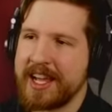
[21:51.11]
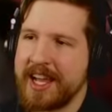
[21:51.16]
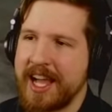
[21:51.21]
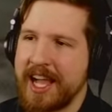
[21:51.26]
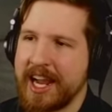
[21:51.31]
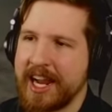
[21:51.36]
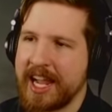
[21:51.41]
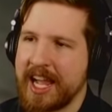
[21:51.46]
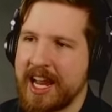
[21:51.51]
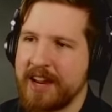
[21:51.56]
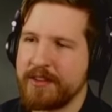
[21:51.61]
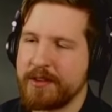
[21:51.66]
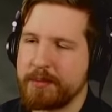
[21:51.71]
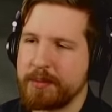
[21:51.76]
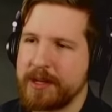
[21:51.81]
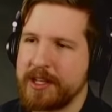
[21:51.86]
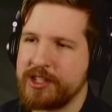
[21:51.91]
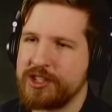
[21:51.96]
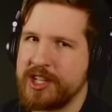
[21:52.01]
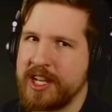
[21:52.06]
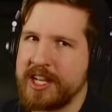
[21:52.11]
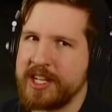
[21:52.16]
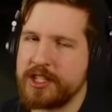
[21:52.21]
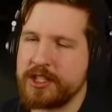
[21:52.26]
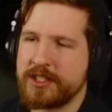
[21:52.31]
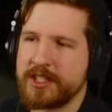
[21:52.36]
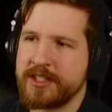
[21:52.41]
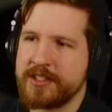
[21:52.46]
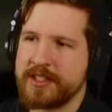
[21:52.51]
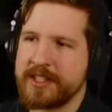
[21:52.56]
I kind of appreciate it
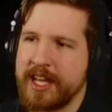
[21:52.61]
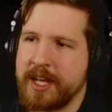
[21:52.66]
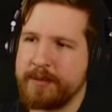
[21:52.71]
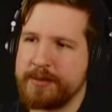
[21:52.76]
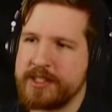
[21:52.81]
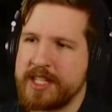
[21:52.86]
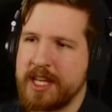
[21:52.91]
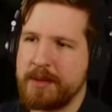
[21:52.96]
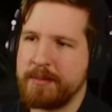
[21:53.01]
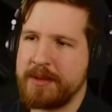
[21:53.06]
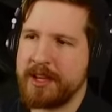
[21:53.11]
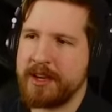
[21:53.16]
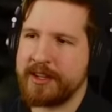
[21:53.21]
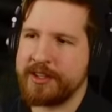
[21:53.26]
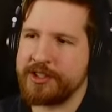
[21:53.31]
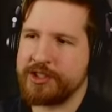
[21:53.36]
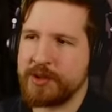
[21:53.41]
just because it helps keep me on